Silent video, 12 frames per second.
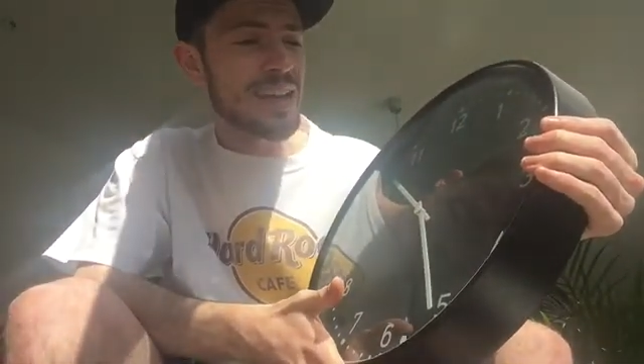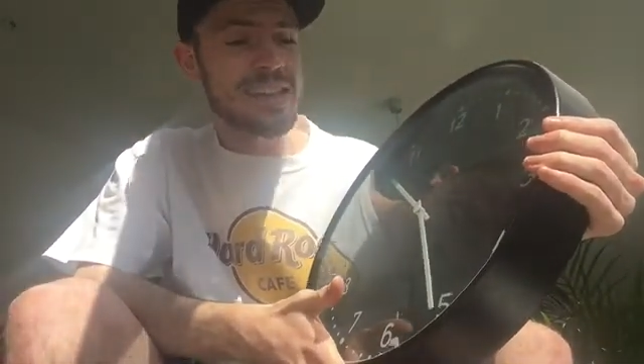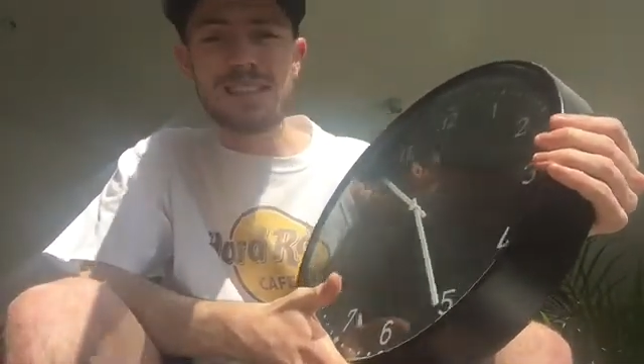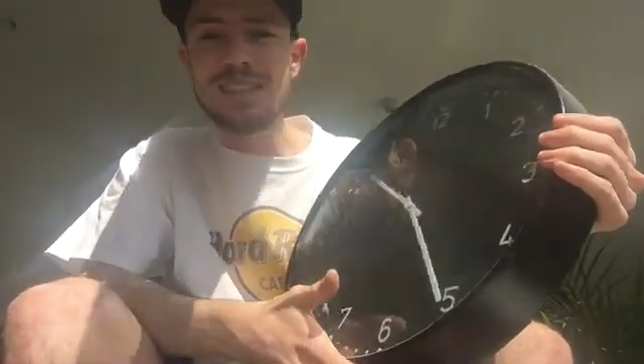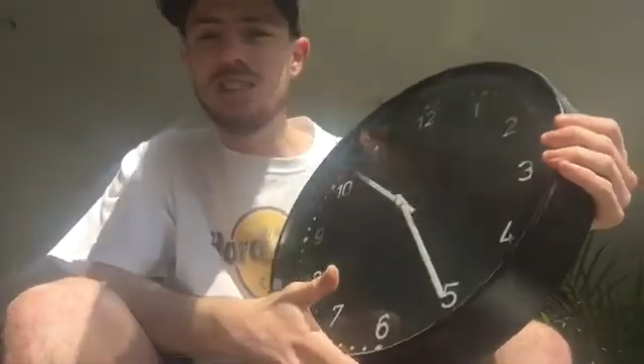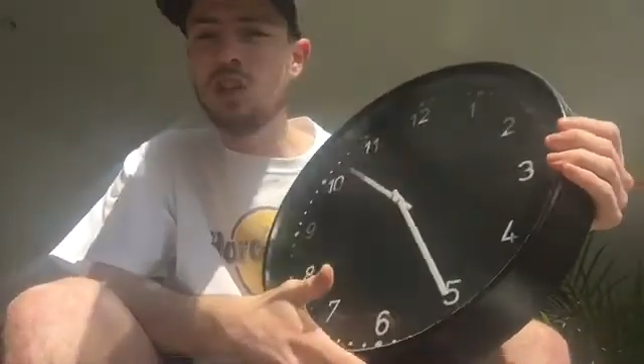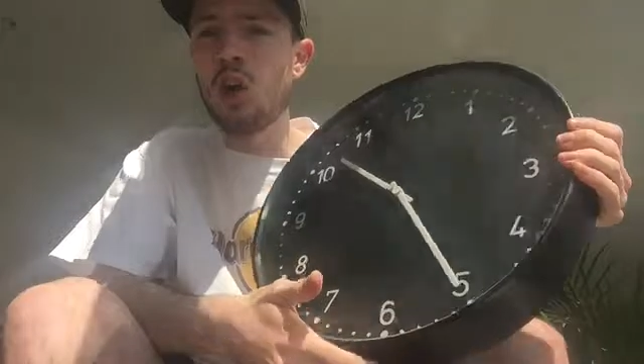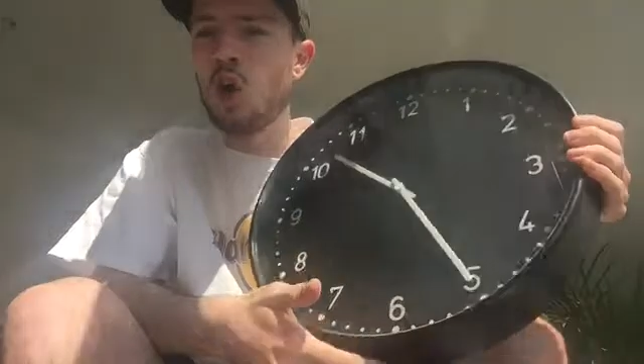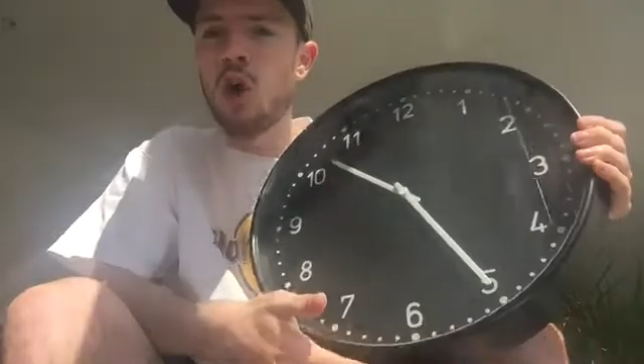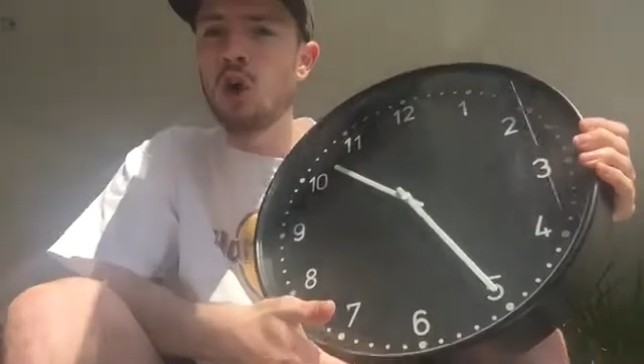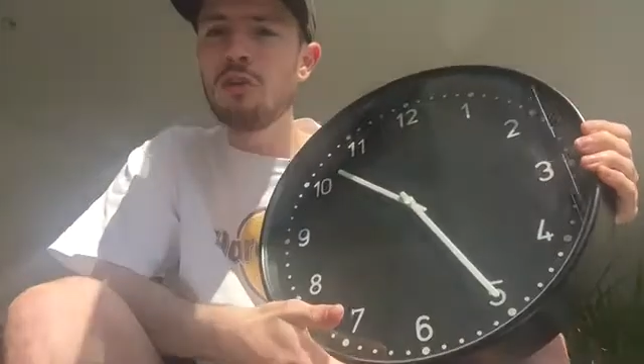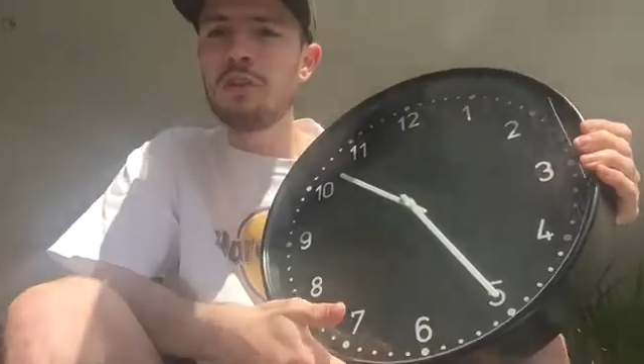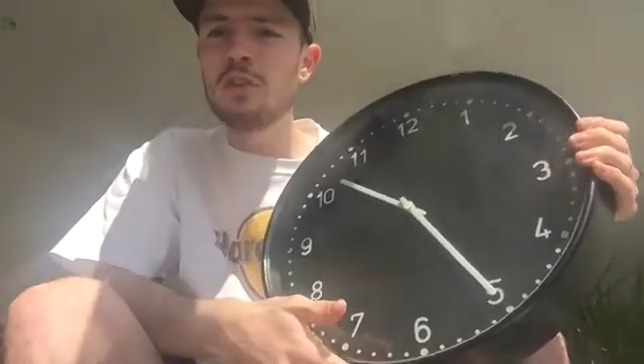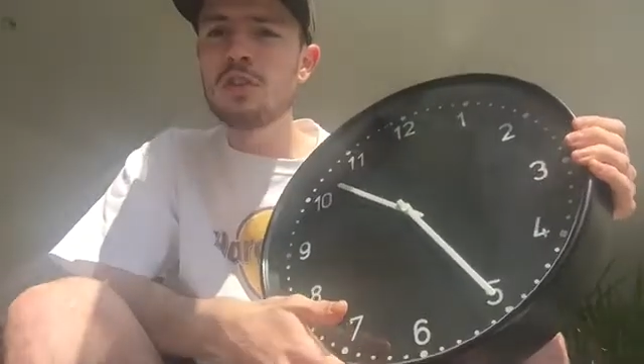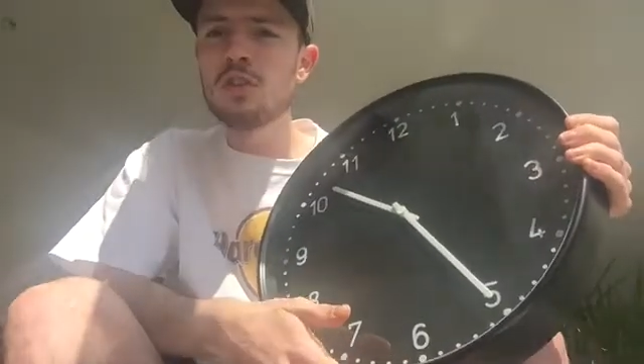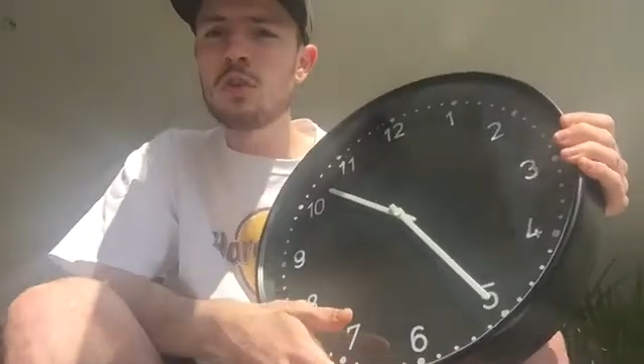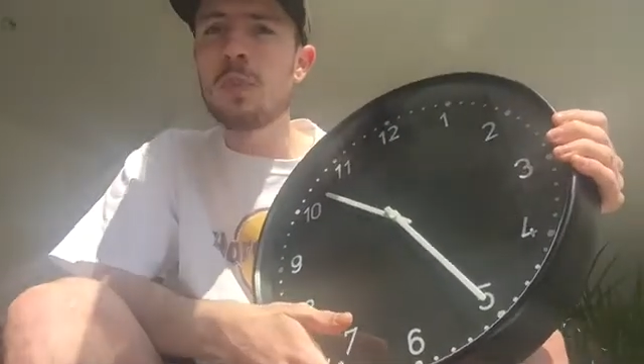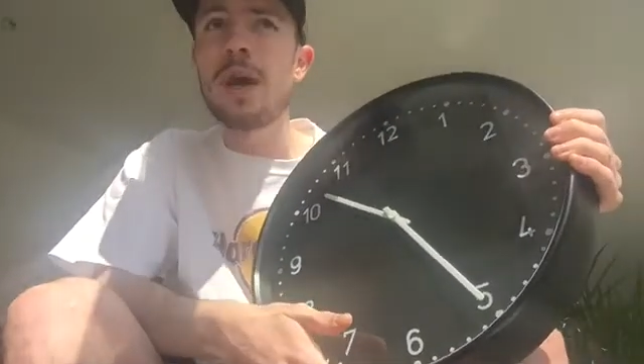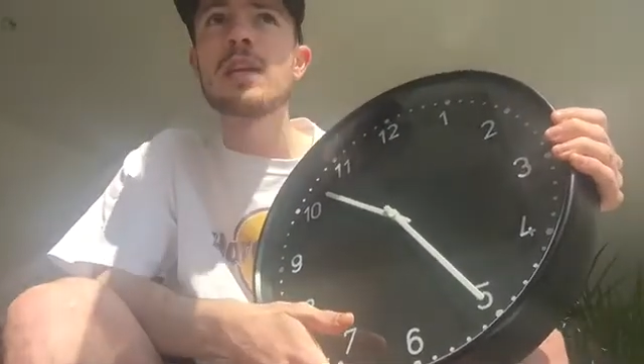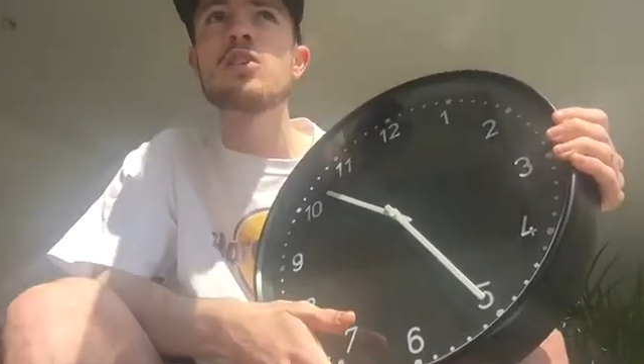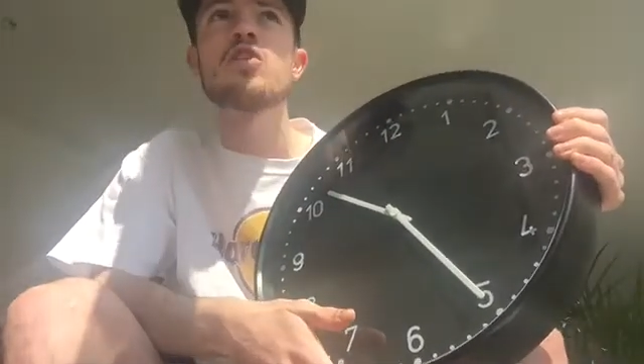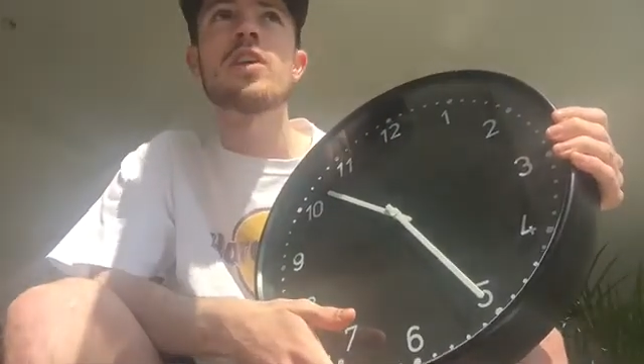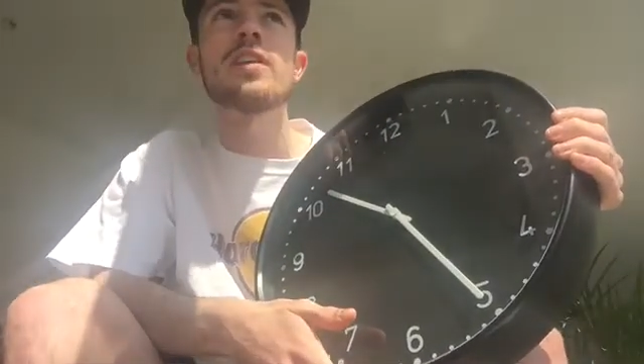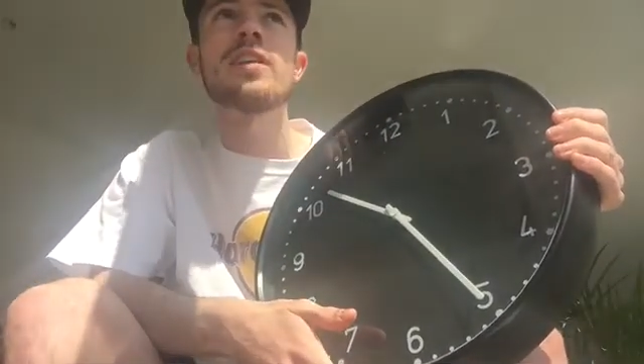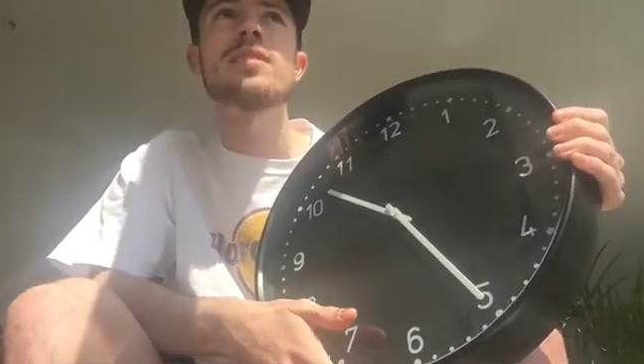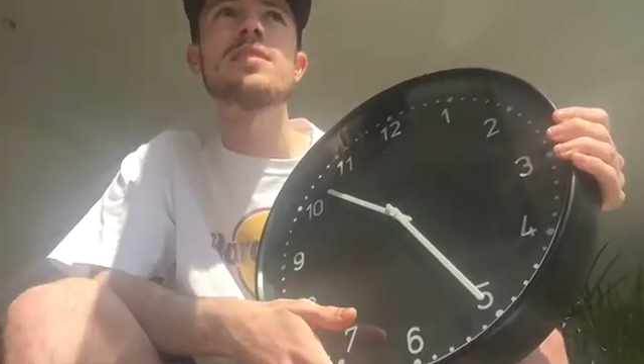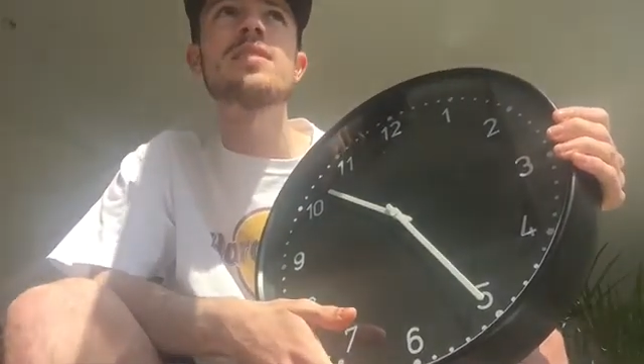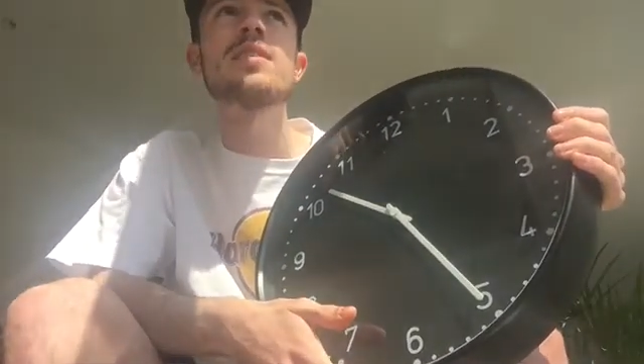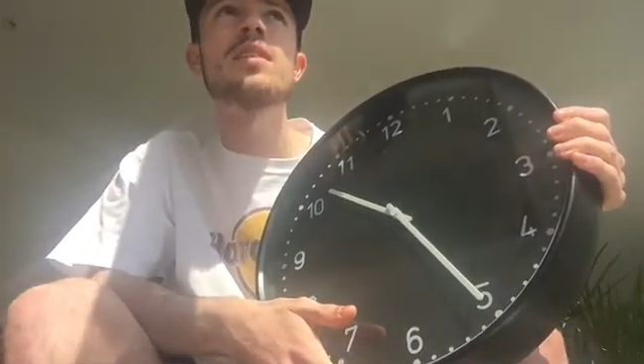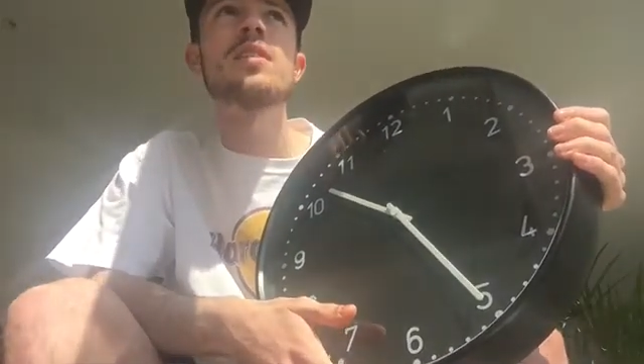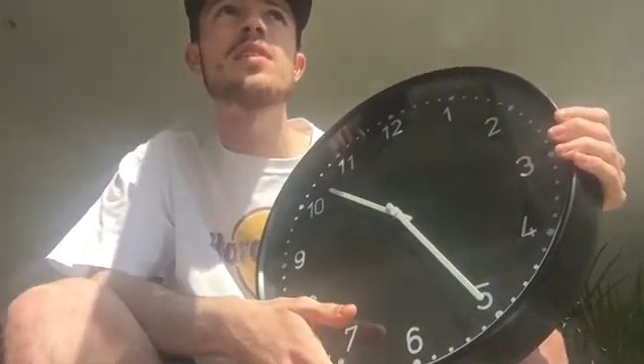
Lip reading: it's not on, there's no battery in it.